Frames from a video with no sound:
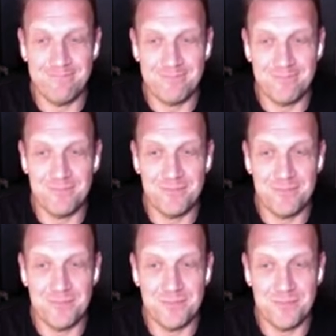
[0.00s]

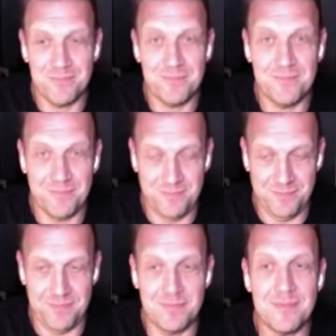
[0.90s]

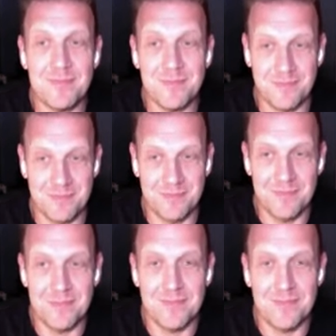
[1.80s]

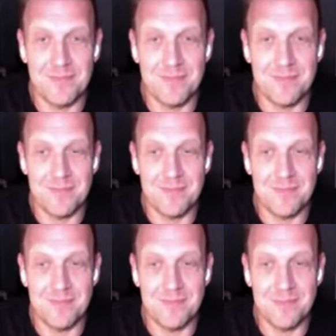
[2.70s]

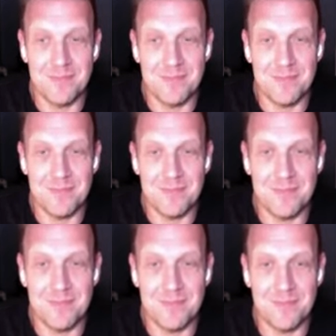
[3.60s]

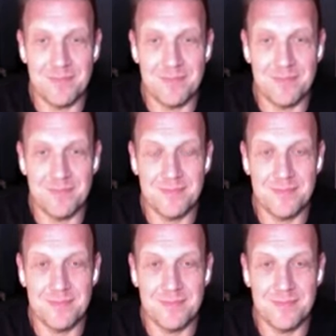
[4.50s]

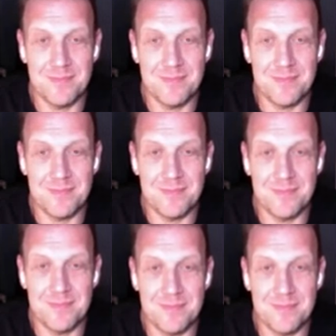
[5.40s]
The person shown says nothing.